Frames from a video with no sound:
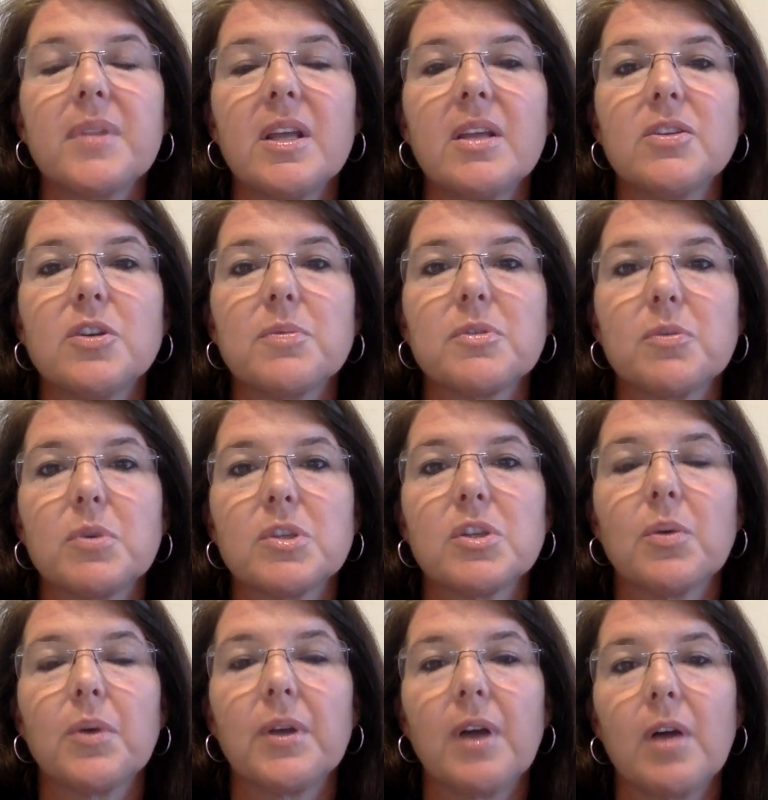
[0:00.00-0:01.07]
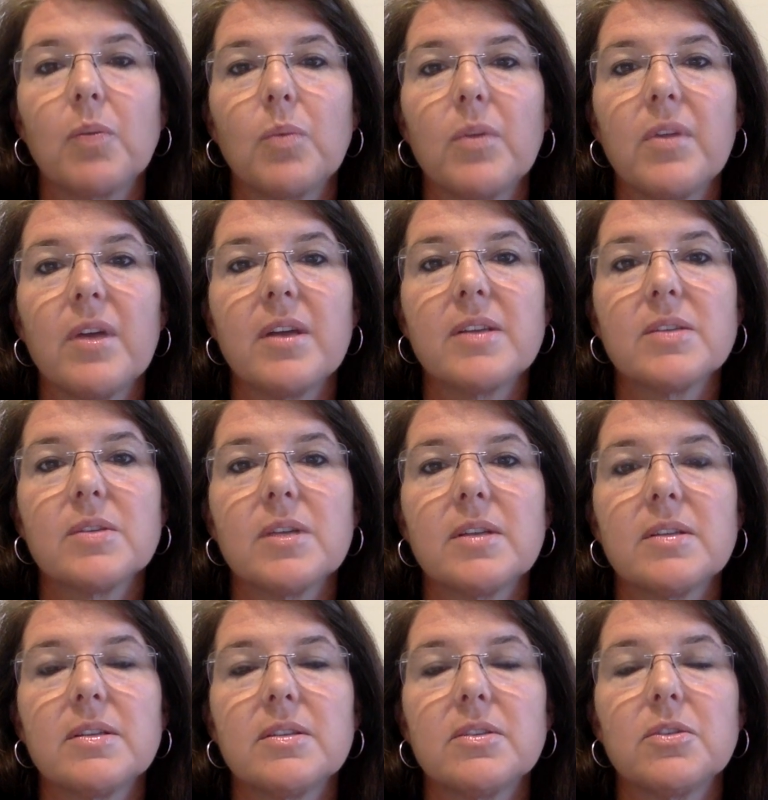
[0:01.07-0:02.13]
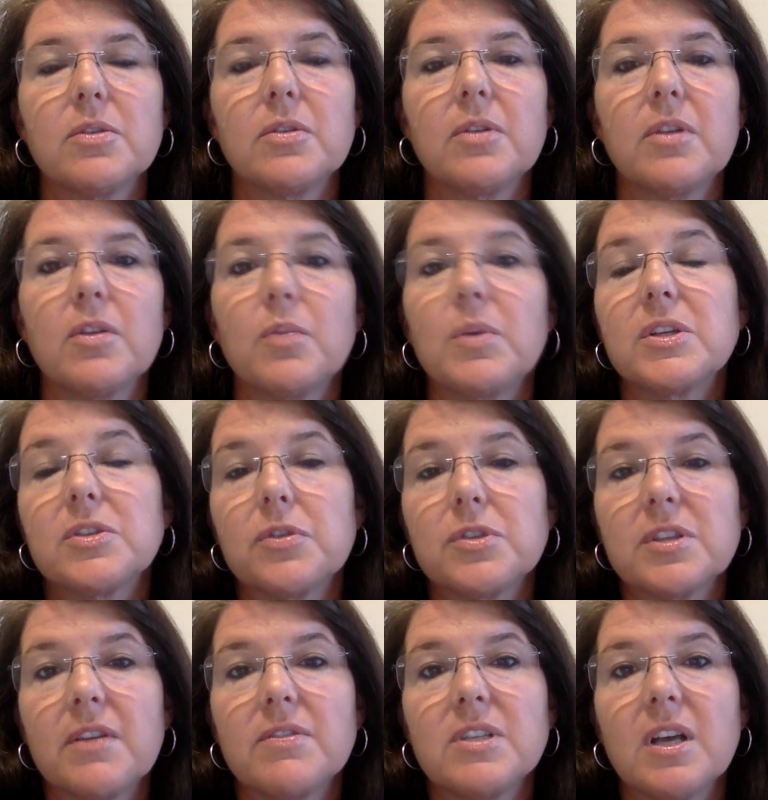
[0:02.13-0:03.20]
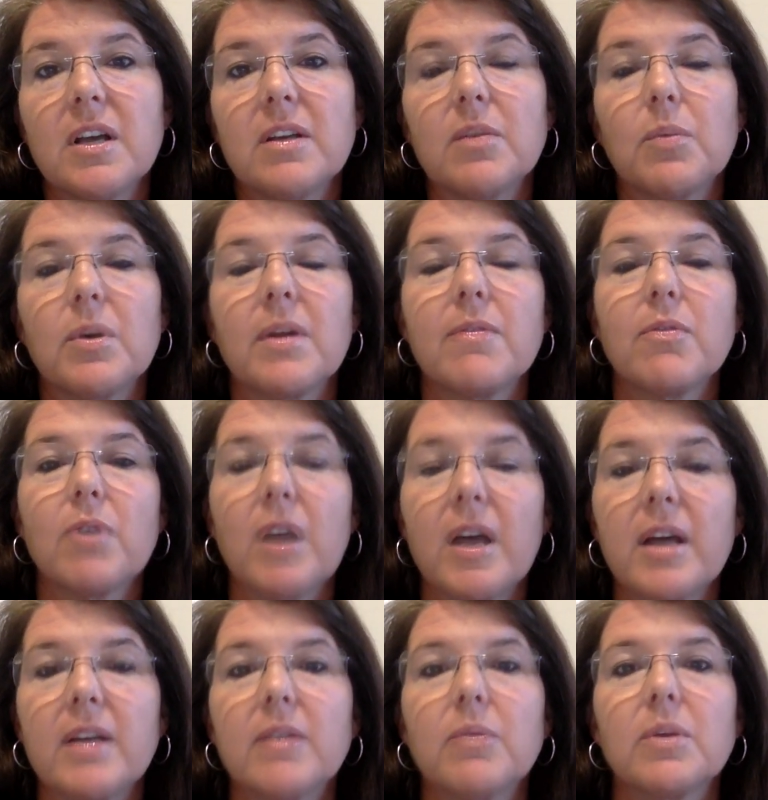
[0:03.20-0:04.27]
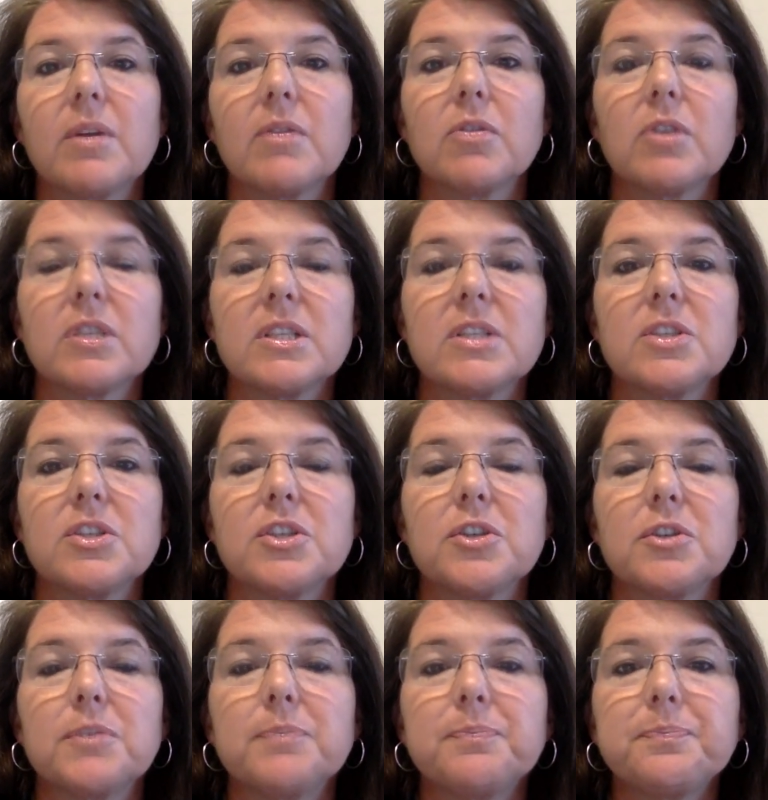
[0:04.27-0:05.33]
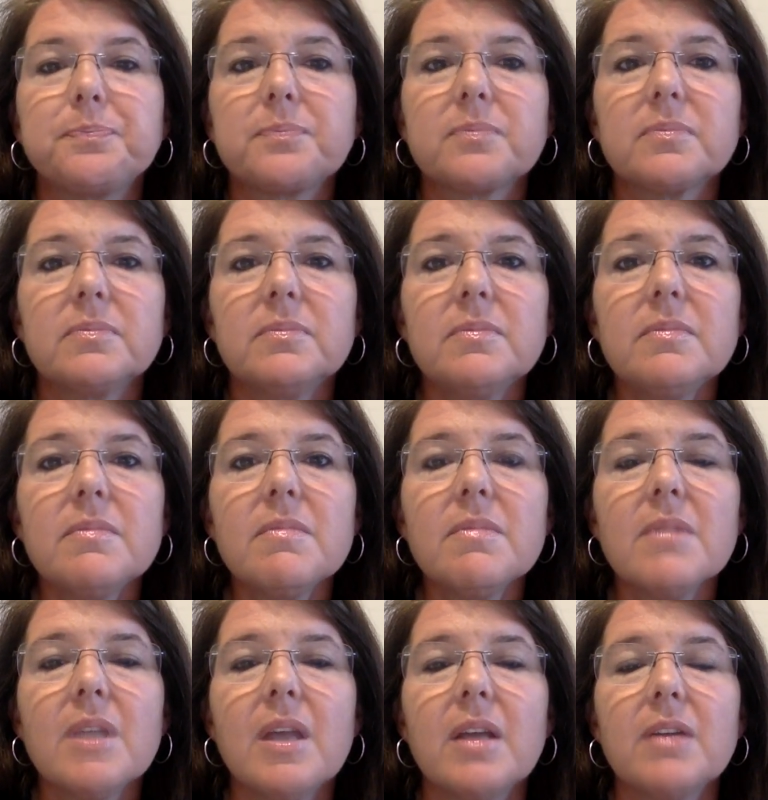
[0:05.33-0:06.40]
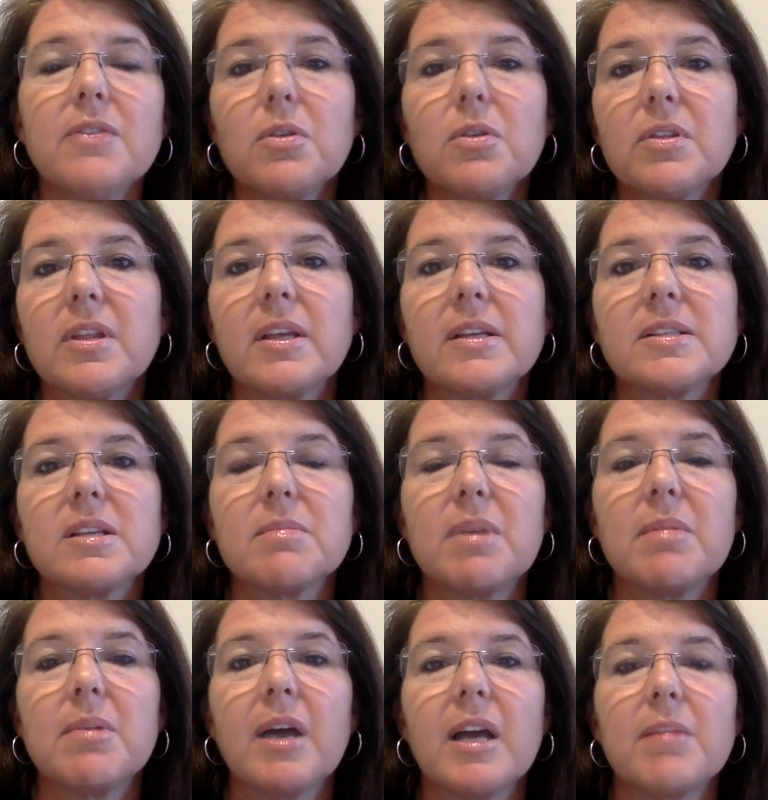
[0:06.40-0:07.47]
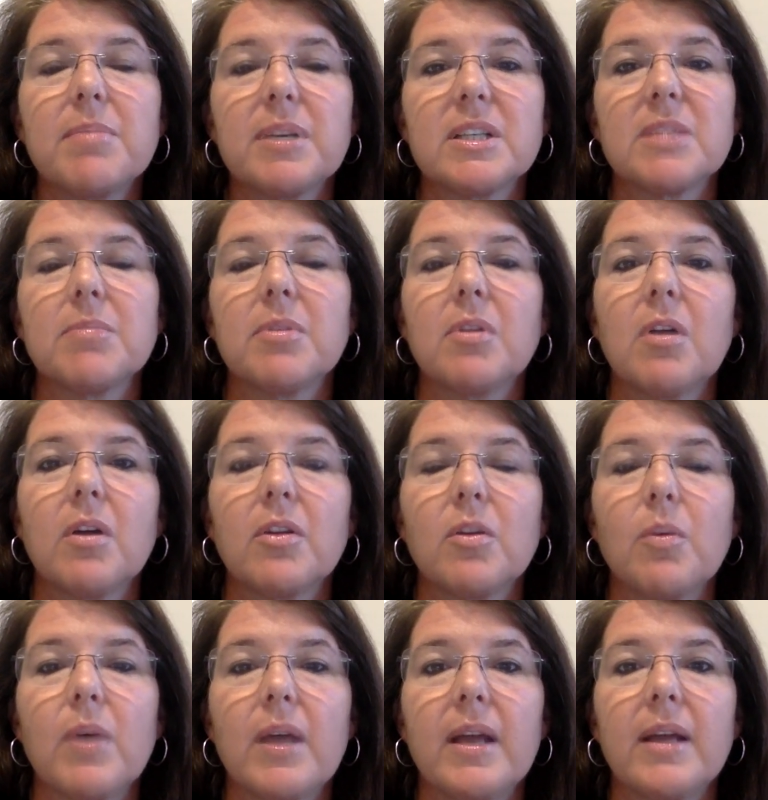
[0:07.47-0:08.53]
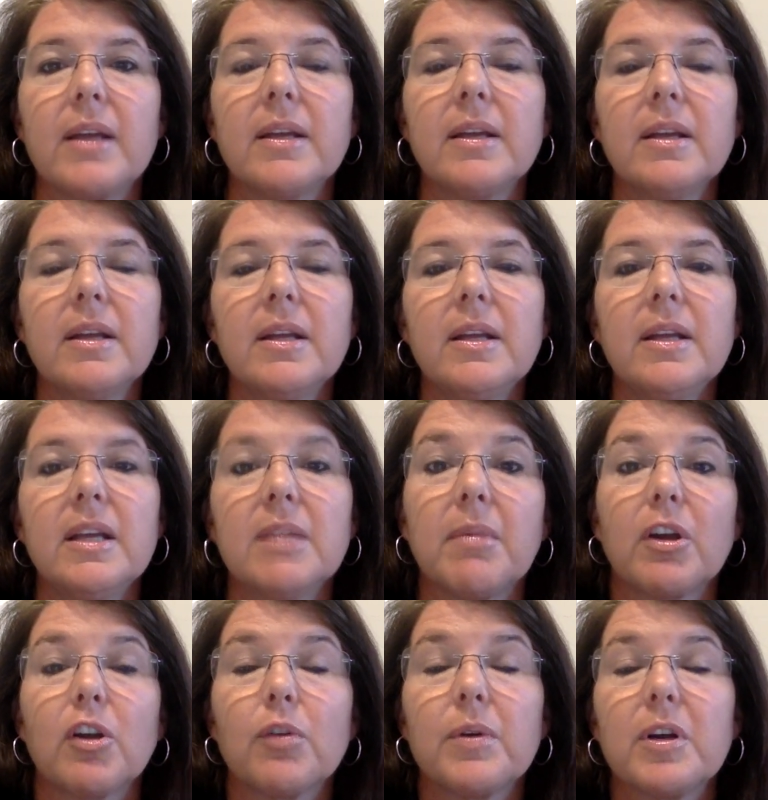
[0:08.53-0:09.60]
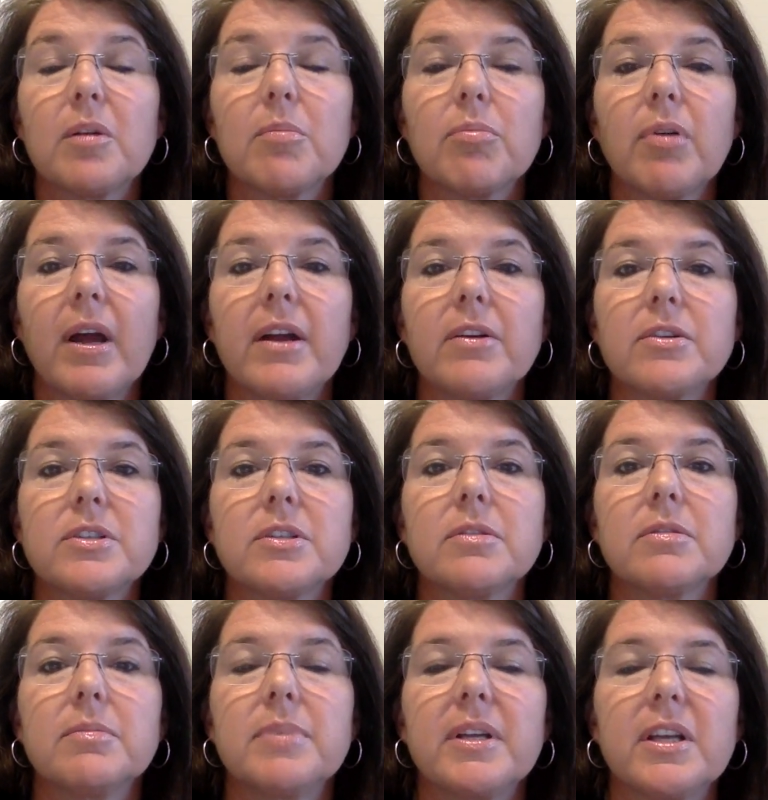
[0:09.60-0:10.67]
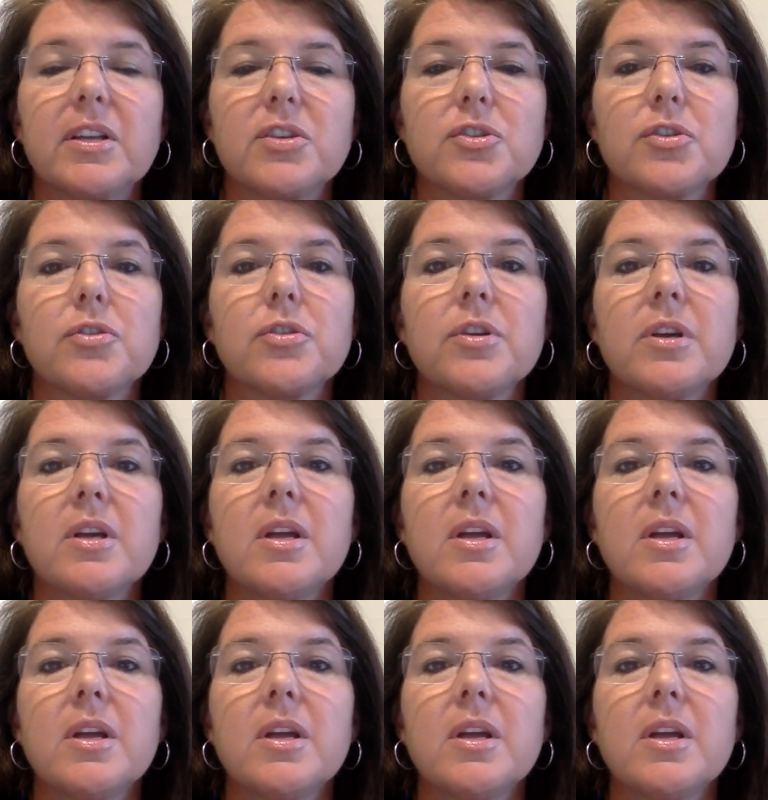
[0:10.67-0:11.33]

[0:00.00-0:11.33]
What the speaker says: in terms of what's going on with us during in the research I've done and what I've read and what I've looked into, and things that maybe I had picked up along the way in my career prior to being injured.